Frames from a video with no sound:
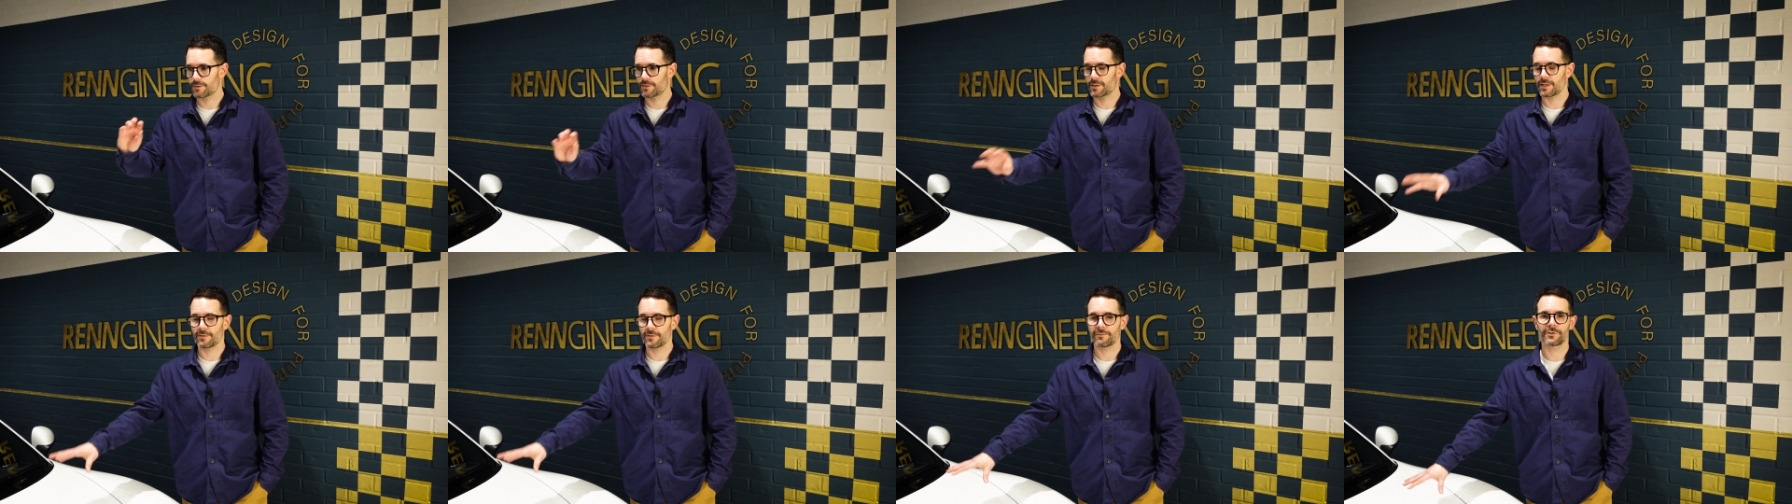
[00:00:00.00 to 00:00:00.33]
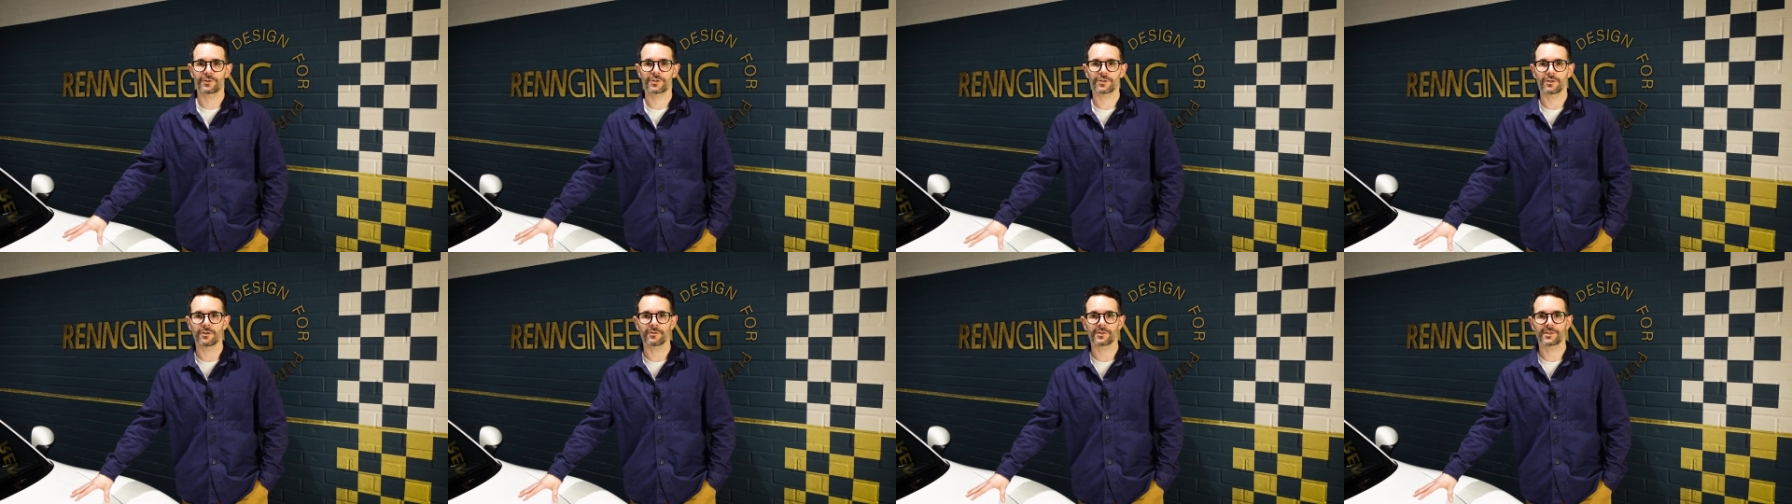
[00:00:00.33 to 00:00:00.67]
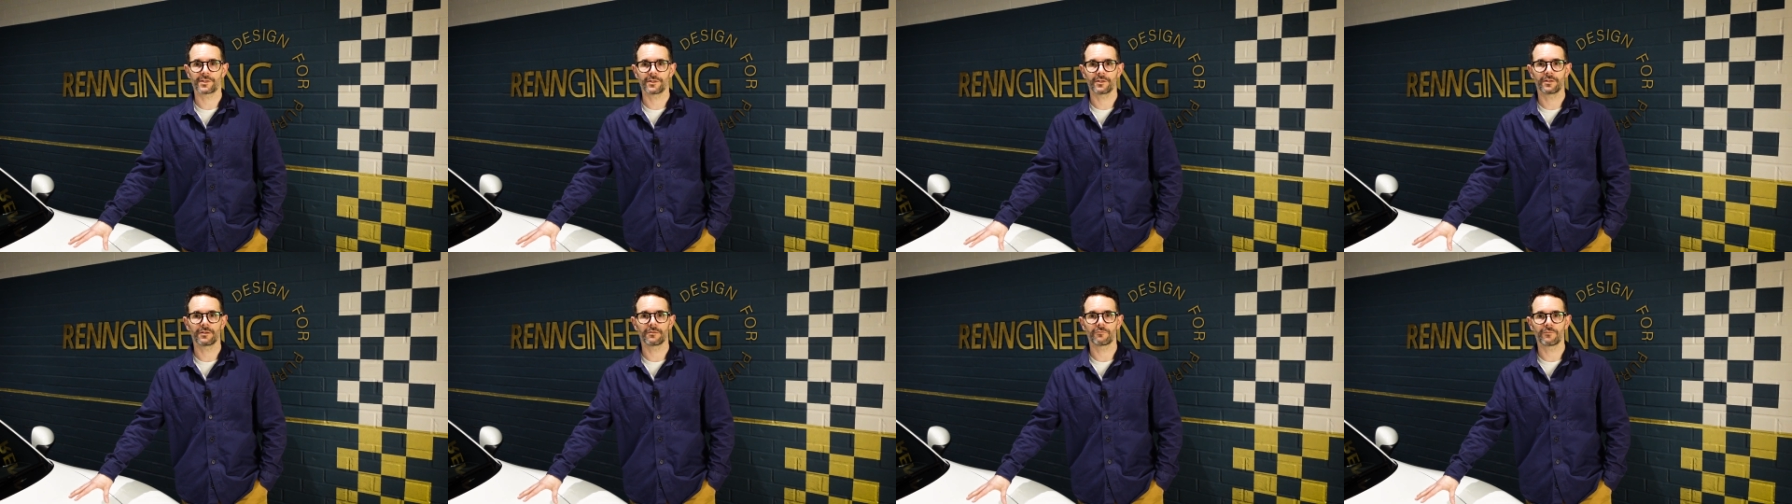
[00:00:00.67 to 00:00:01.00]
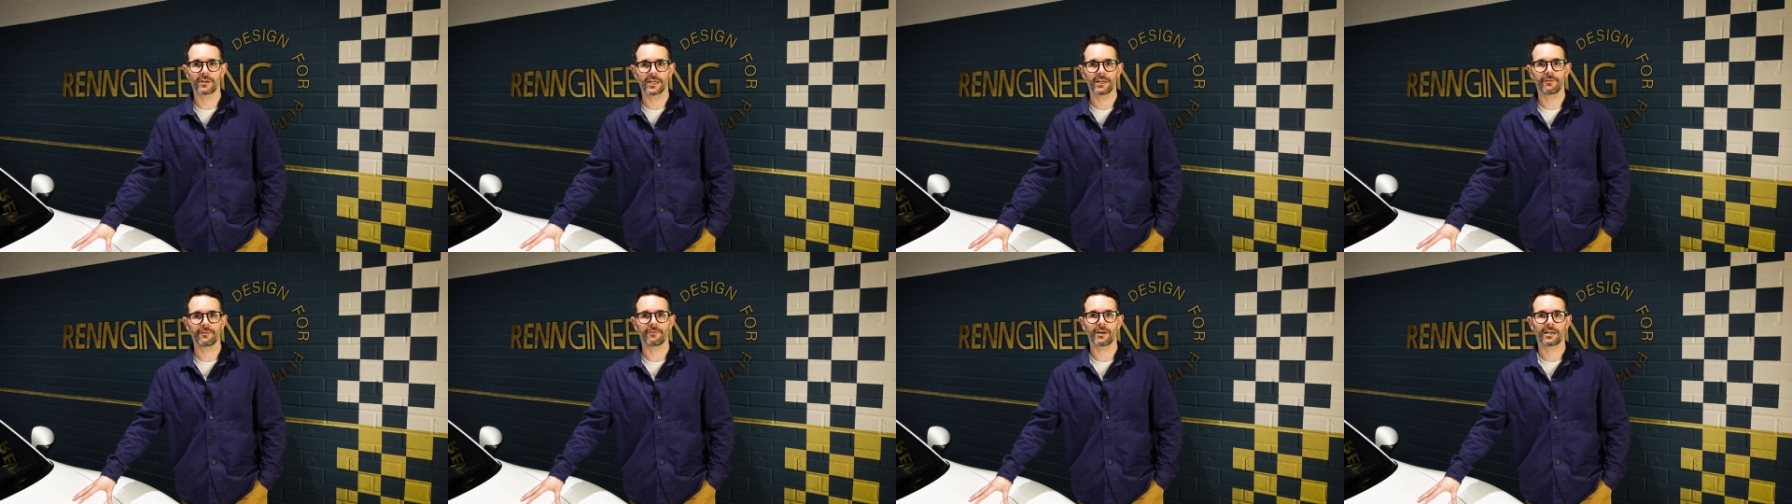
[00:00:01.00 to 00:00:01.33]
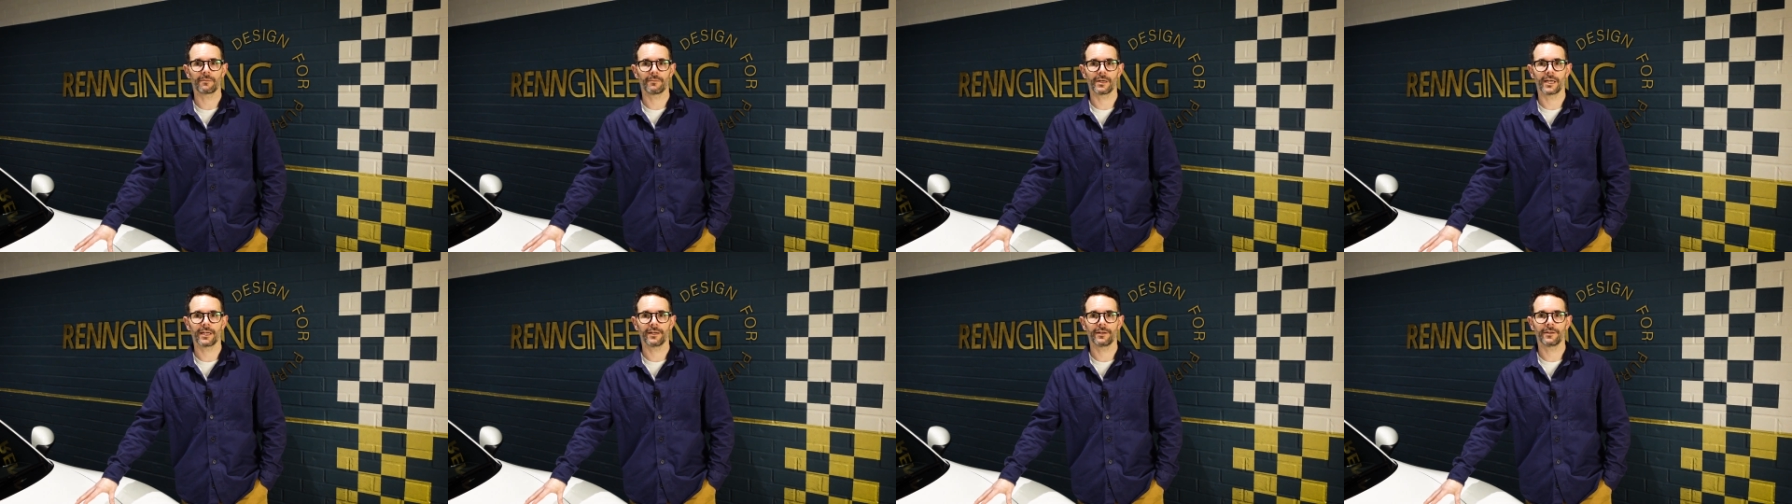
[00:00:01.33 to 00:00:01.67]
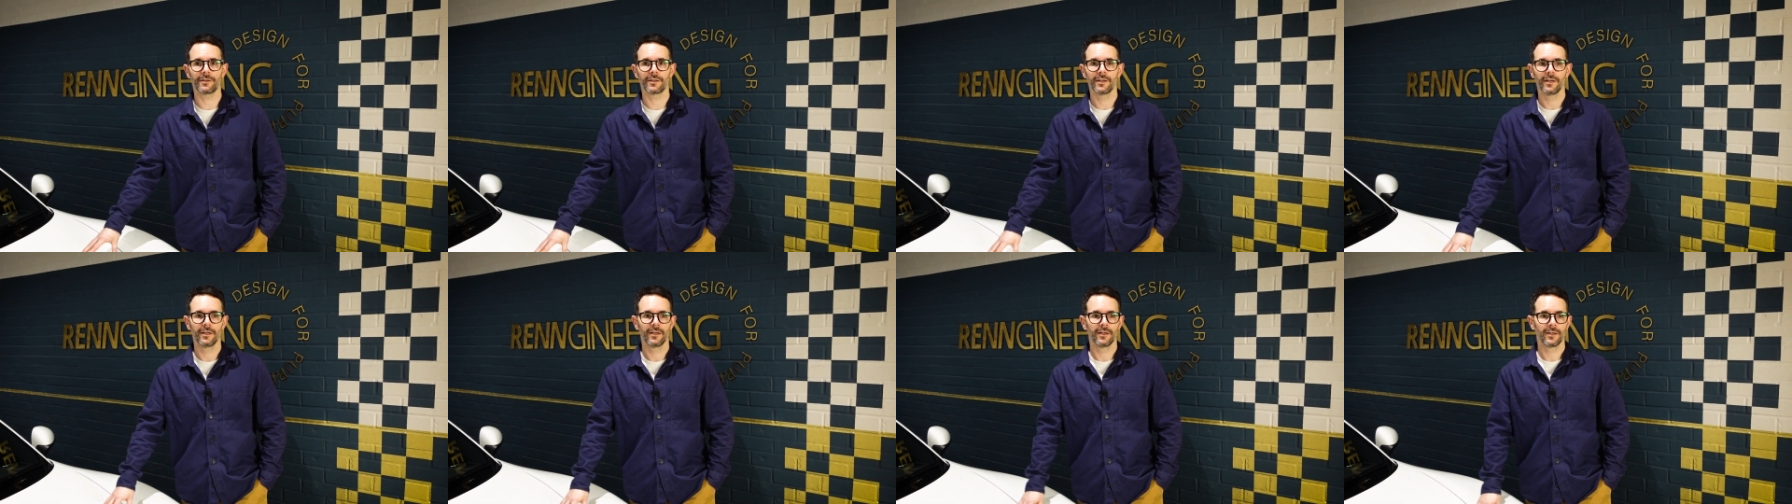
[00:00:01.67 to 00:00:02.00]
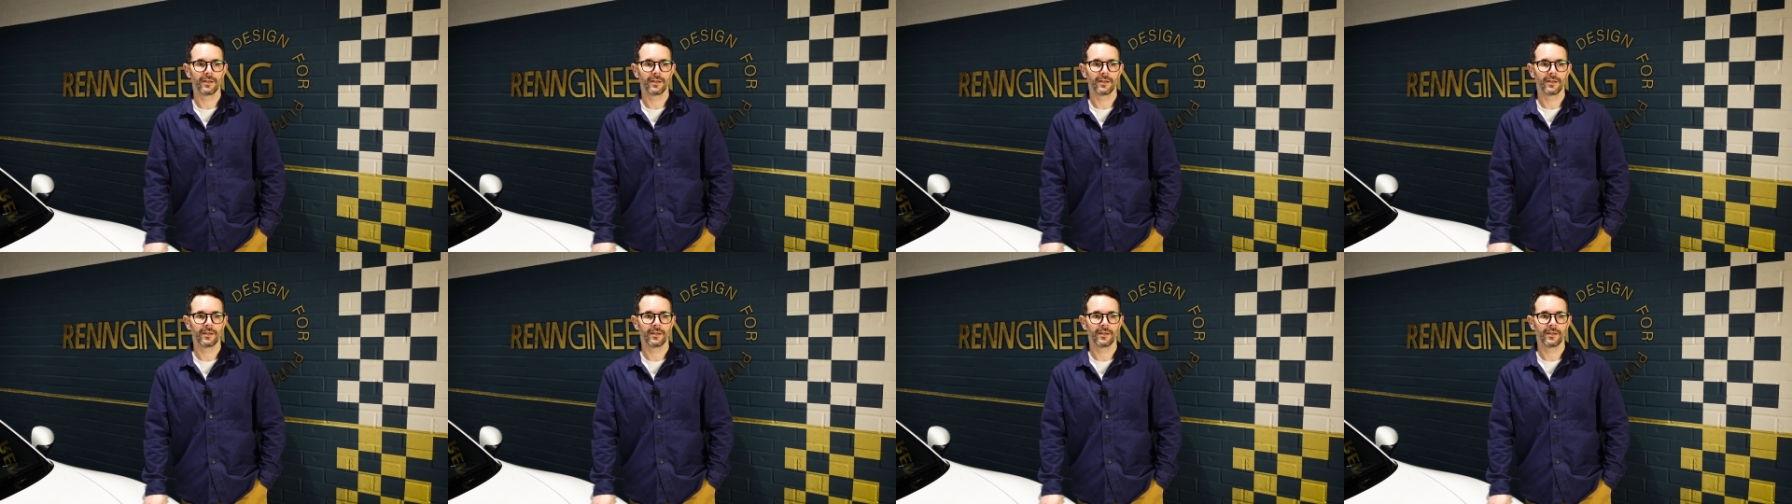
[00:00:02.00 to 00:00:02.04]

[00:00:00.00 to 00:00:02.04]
different shocks that you really recommend.